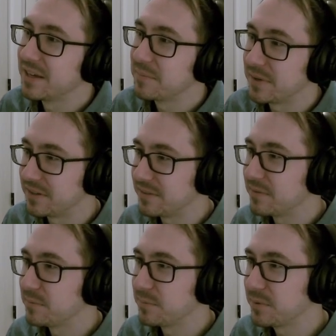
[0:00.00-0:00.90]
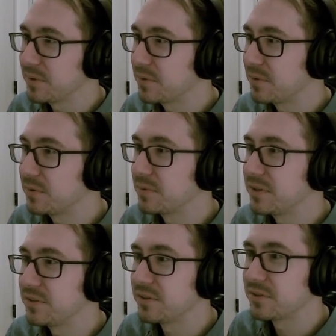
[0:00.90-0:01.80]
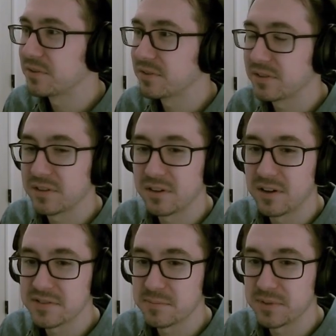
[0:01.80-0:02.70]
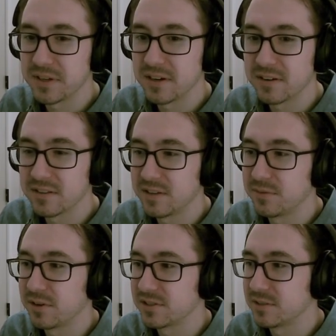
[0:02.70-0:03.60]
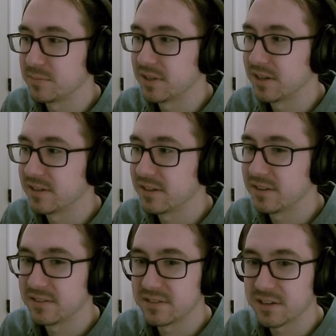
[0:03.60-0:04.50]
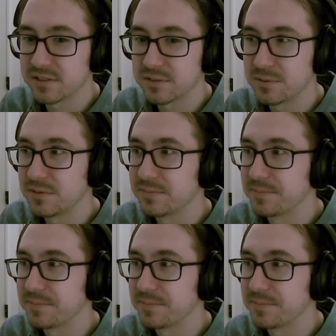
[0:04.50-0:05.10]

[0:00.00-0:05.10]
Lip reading: But pretty cool. Reed Duke, awesome player. Love watching him play, and this deck is cool.